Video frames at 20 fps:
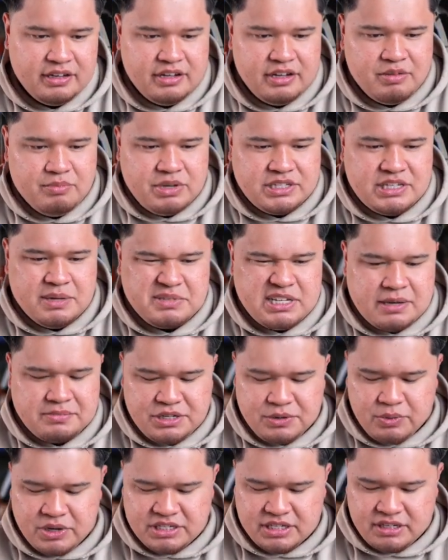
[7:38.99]
But sometimes he
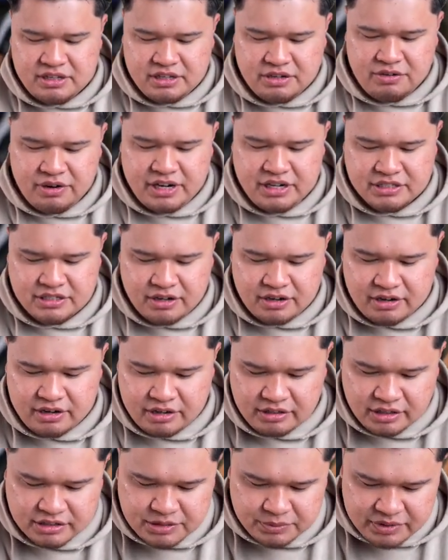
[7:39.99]
wasn't in the greatest car. It
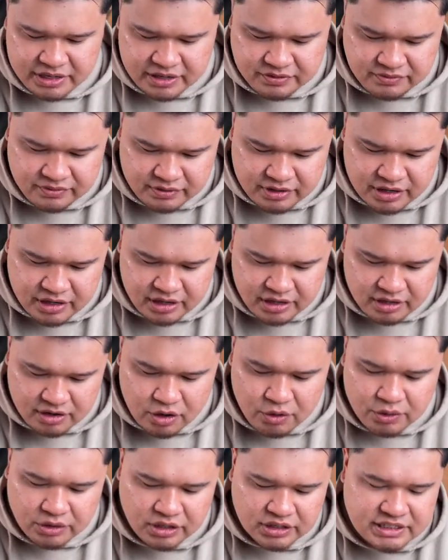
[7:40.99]
looks like we have, it
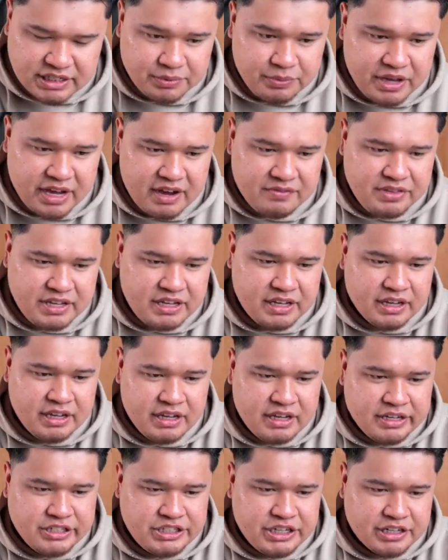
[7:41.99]
looks like we have the
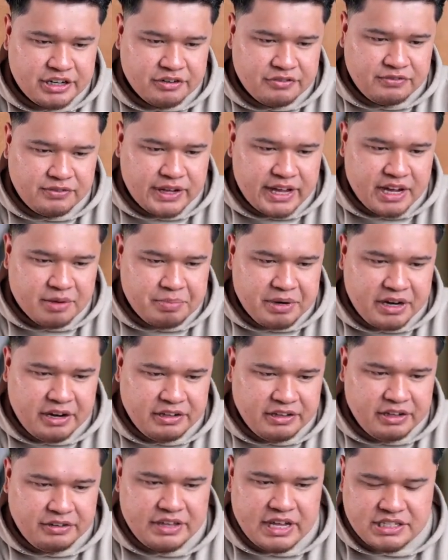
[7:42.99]
checker flag
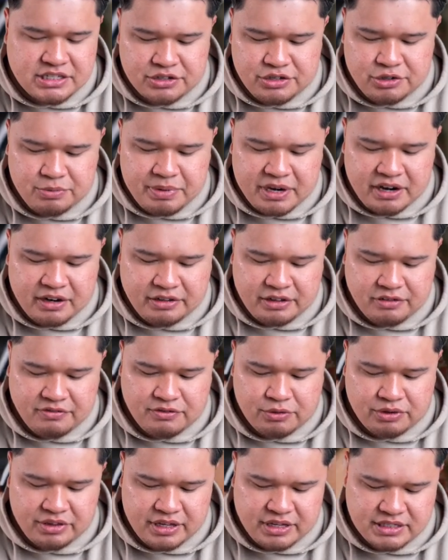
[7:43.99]
parallel. That's a new parallel
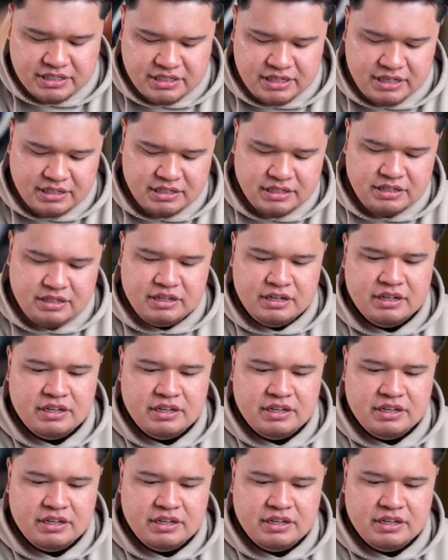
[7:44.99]
for this season.